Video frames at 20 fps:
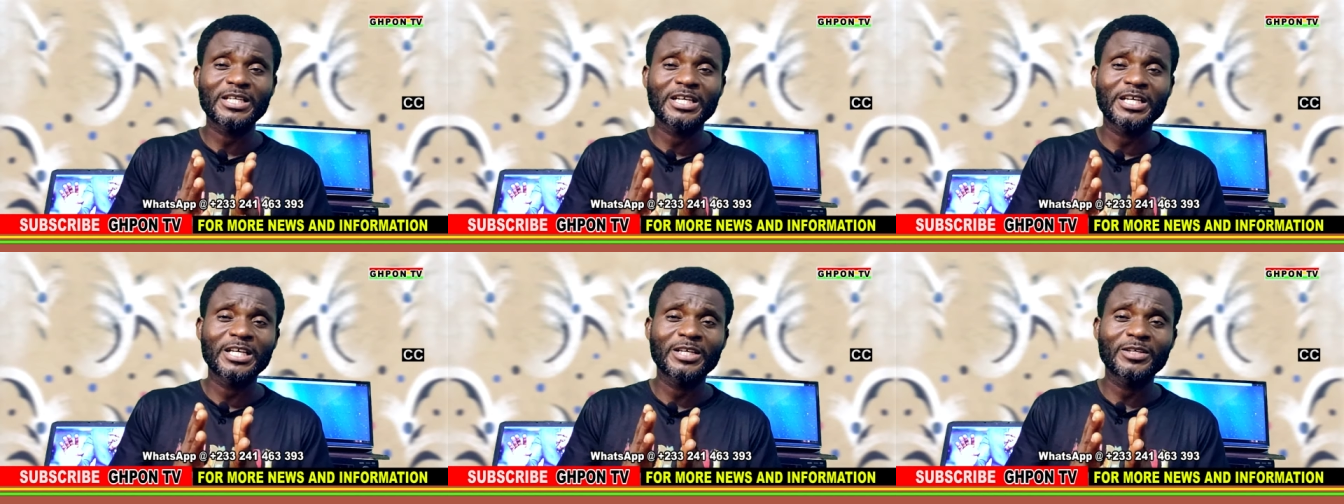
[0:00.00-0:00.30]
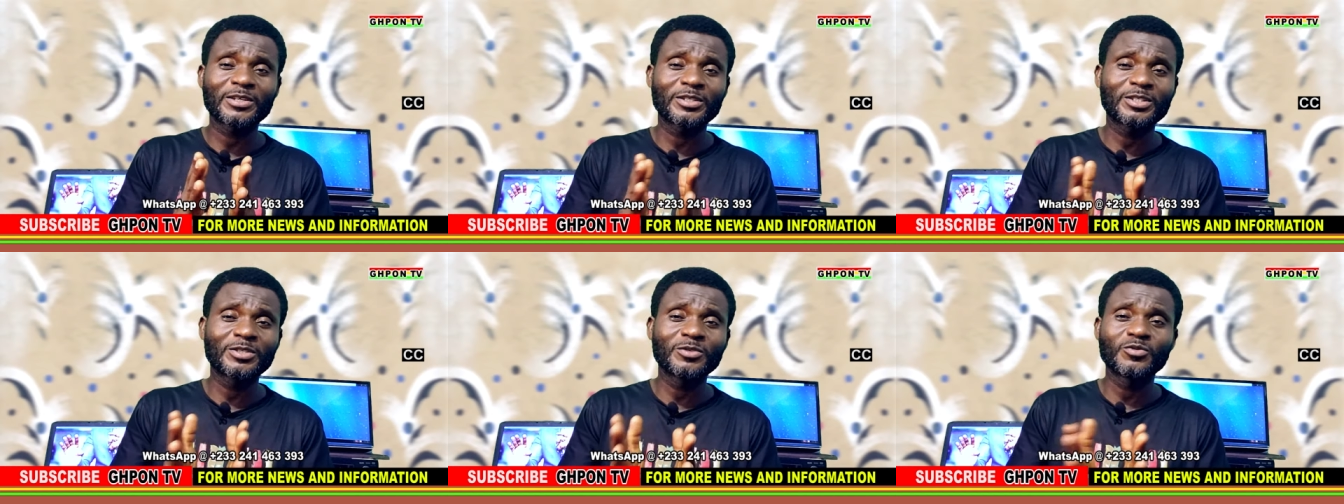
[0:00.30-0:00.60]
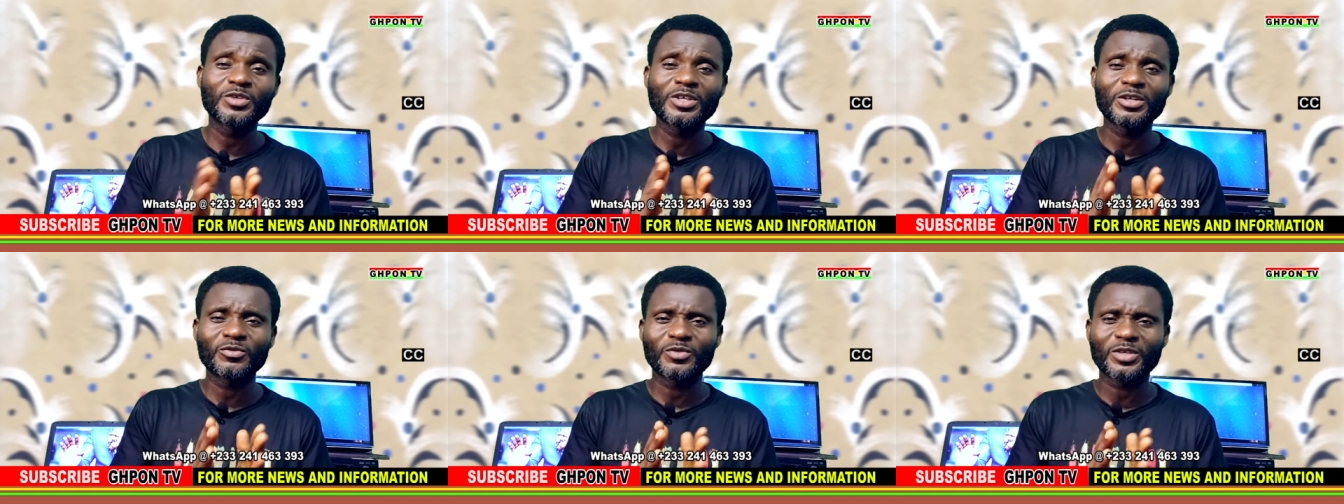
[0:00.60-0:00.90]
e di
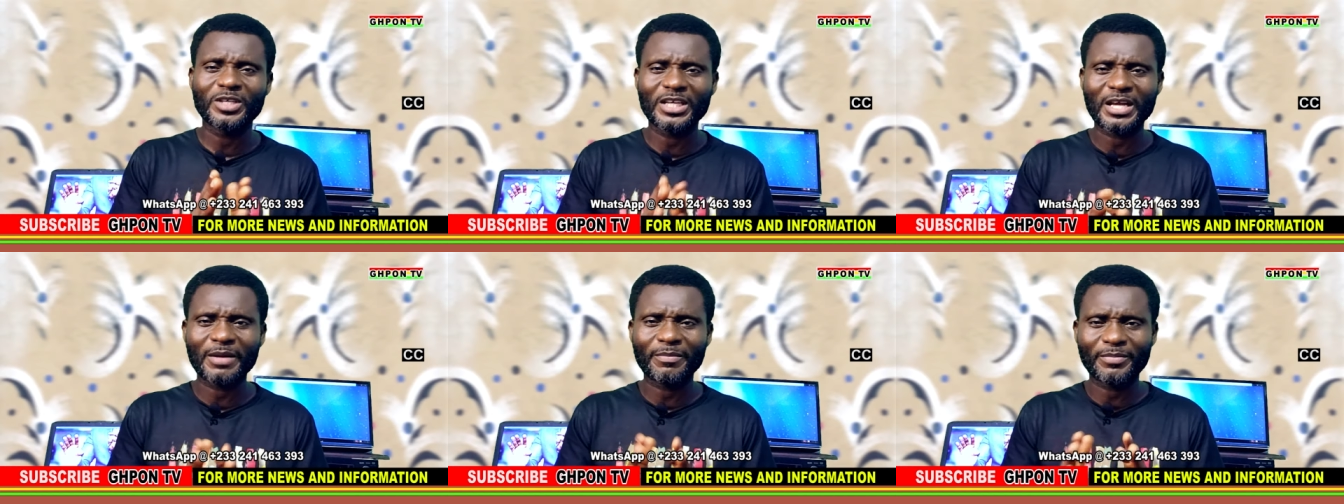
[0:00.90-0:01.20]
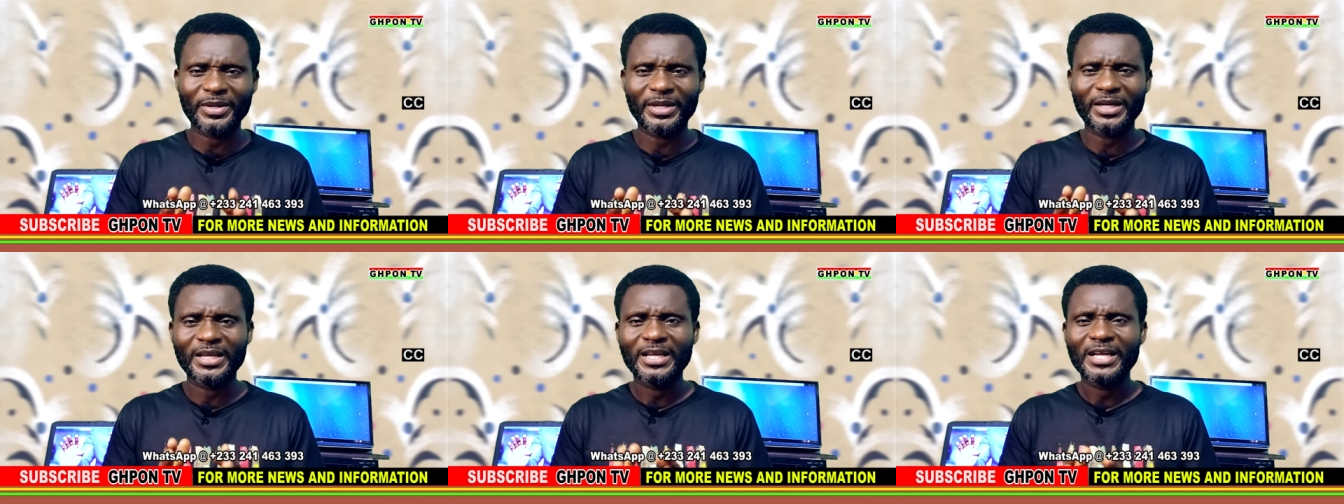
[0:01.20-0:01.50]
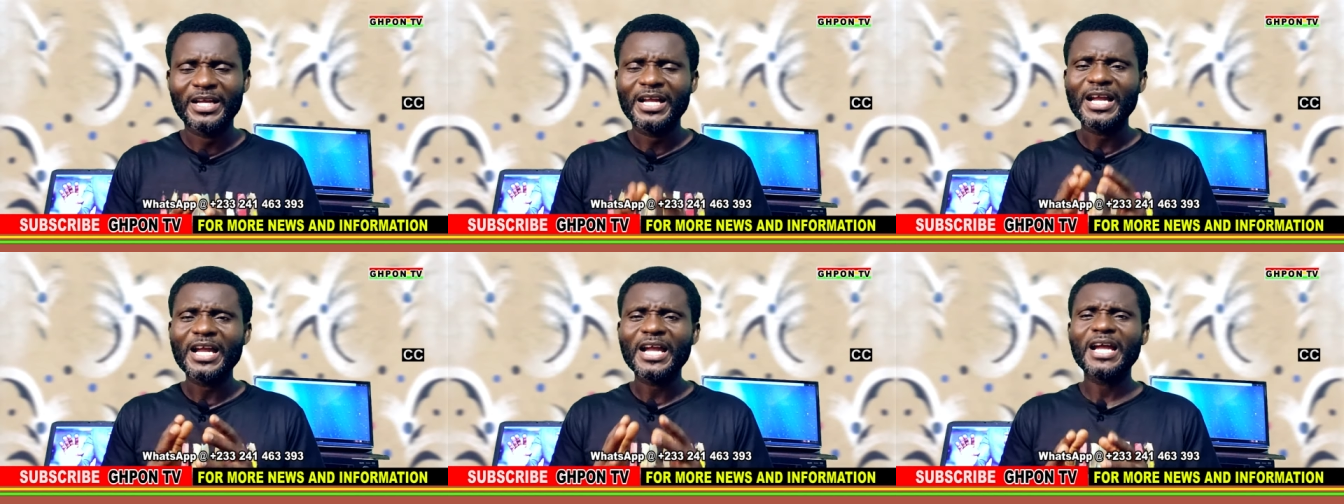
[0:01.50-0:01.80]
vi vi ye pe
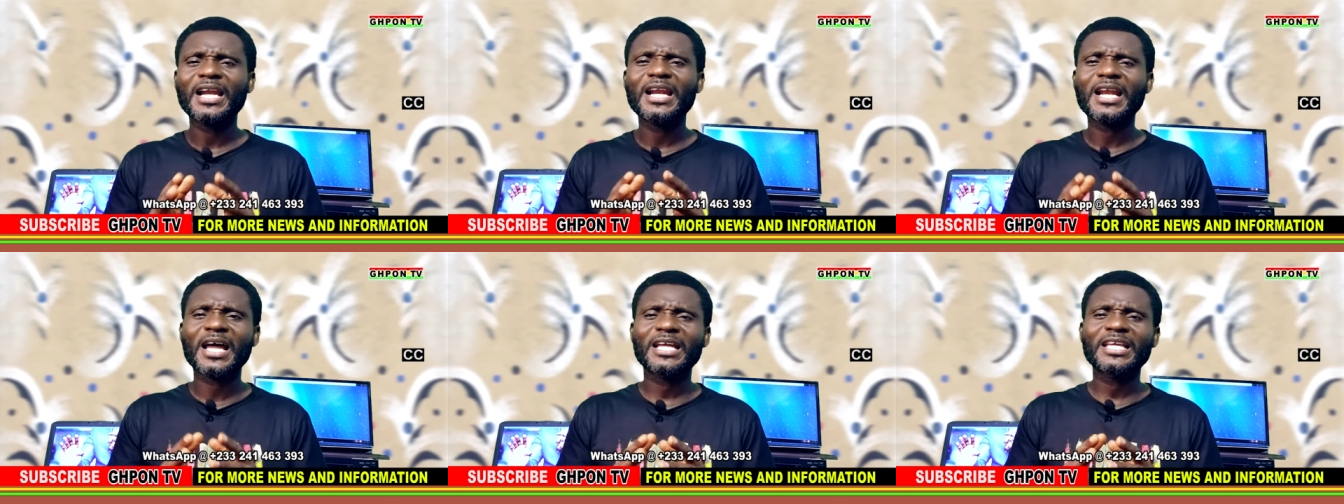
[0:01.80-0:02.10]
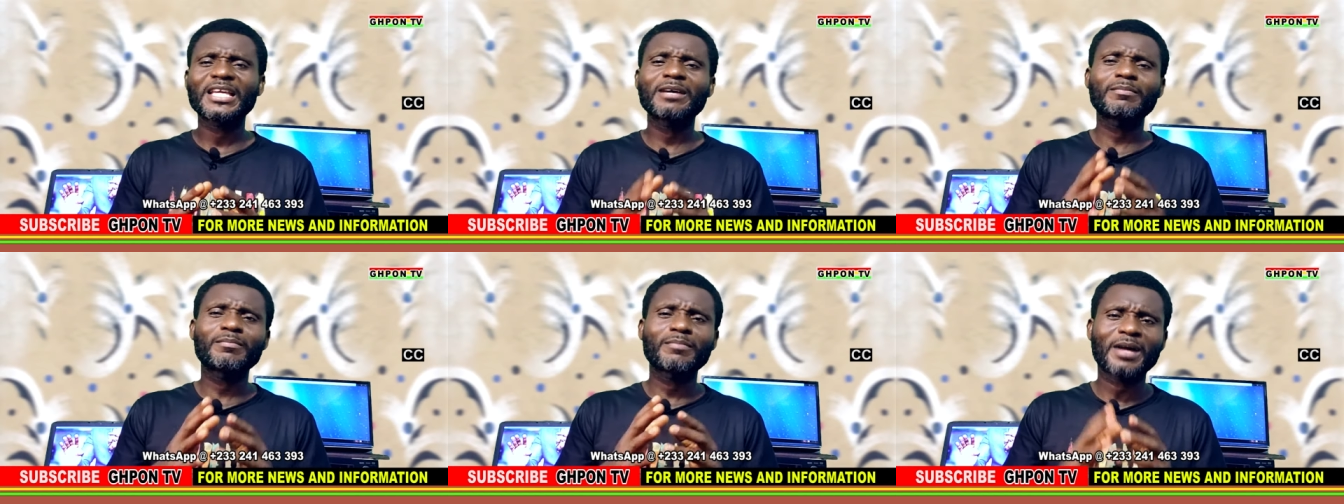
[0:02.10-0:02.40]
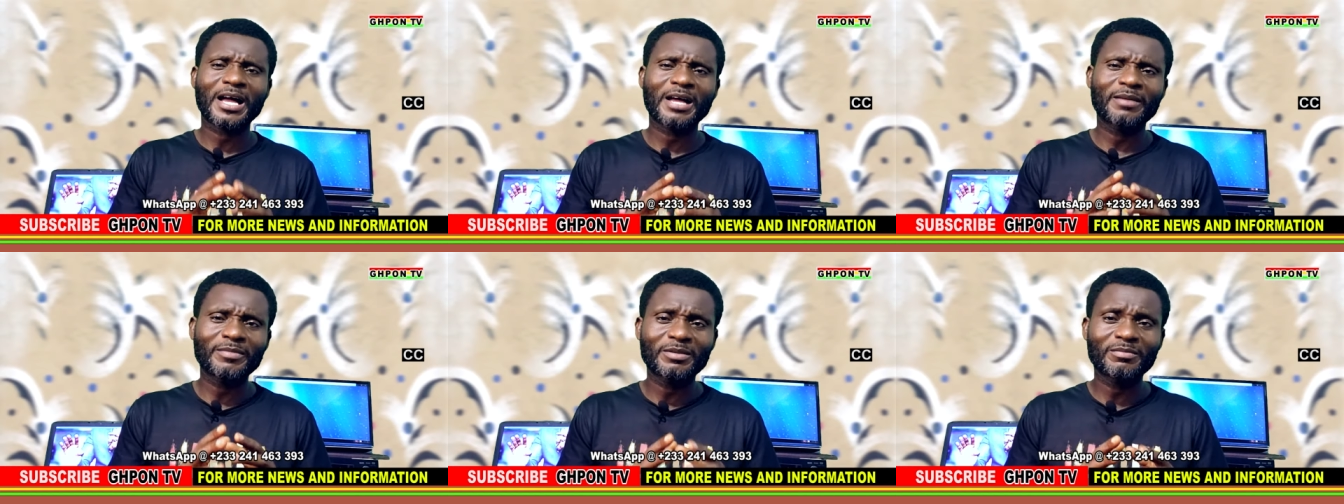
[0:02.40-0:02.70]
e na ye
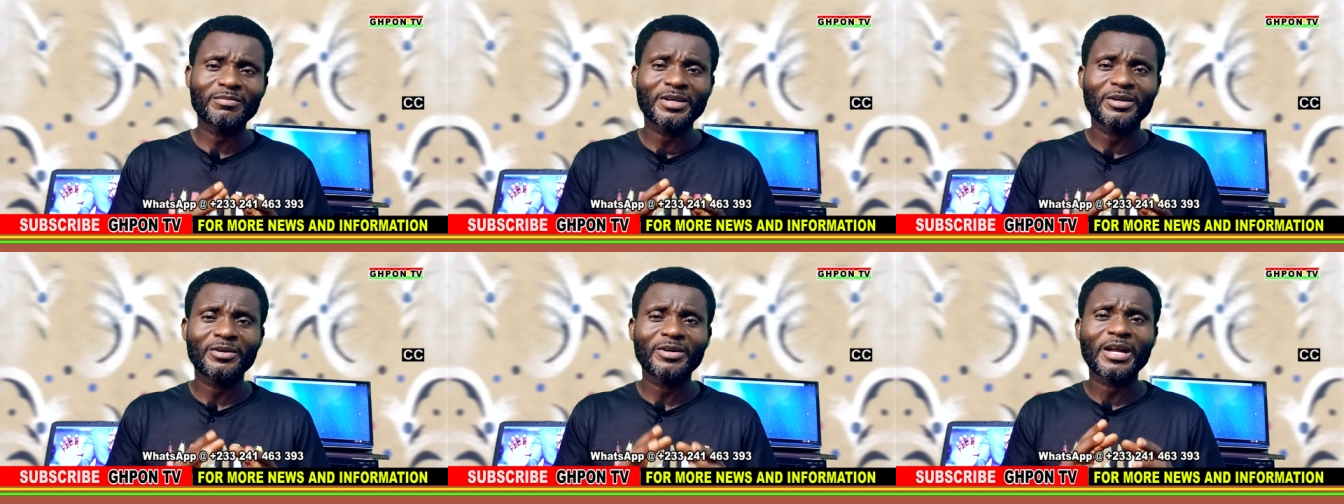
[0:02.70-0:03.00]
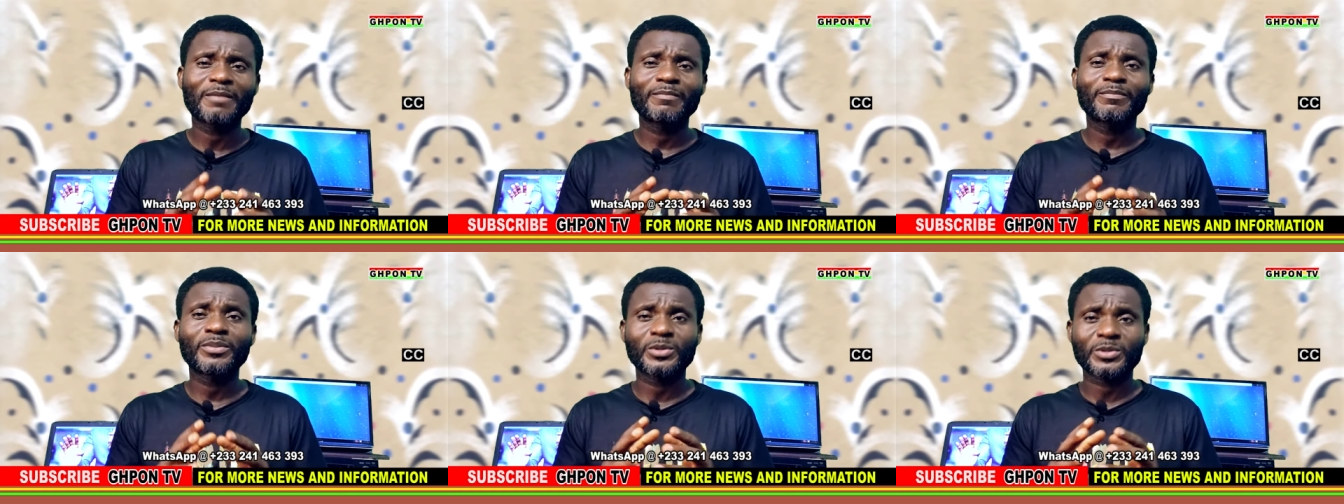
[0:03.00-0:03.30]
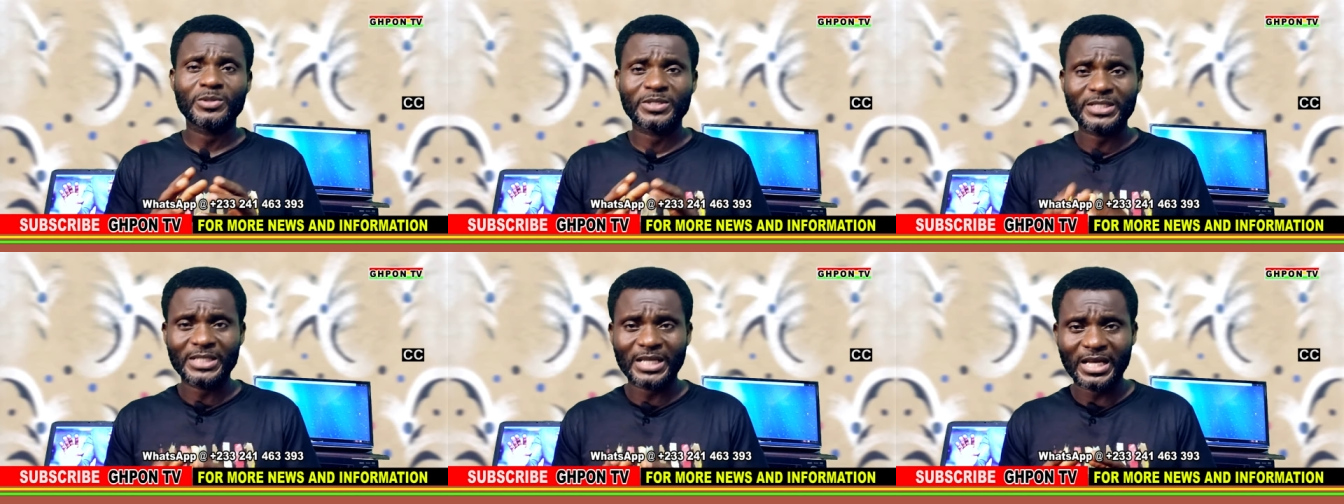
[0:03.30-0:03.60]
maami Mary
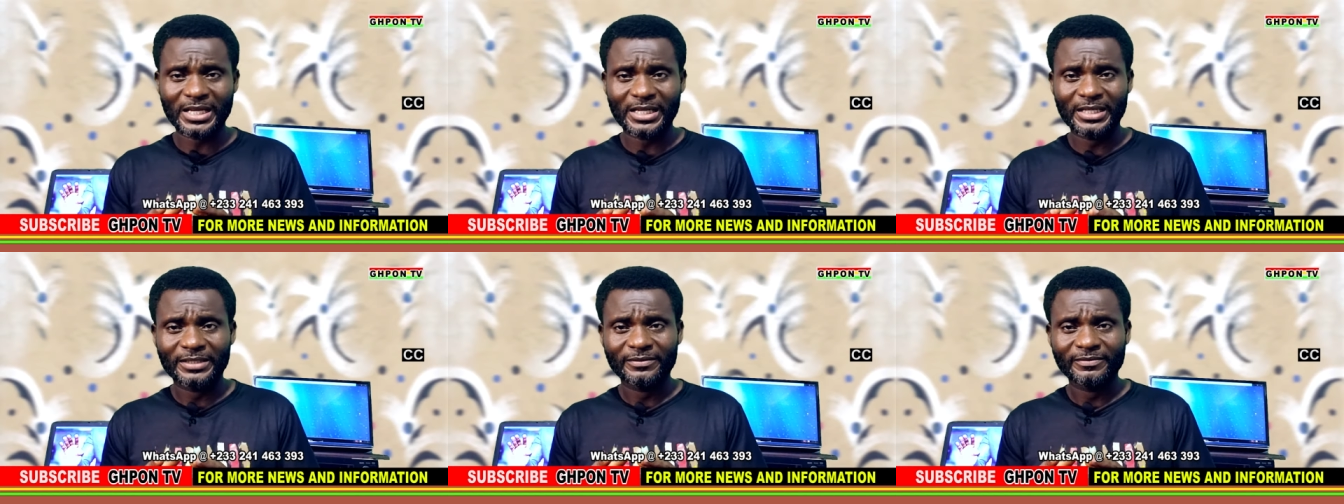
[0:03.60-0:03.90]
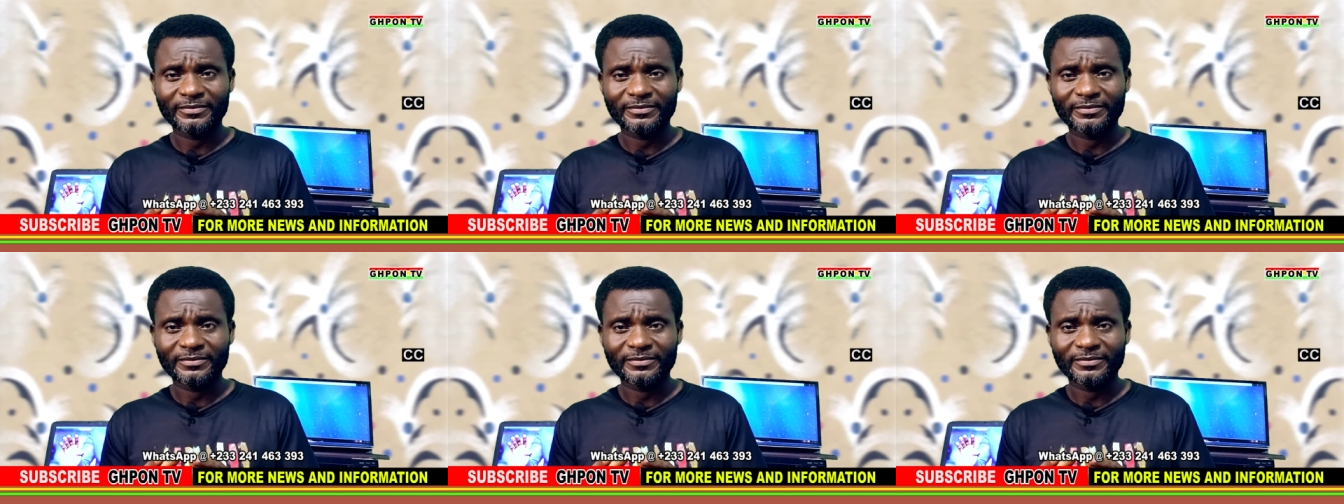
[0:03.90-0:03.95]
Amponsah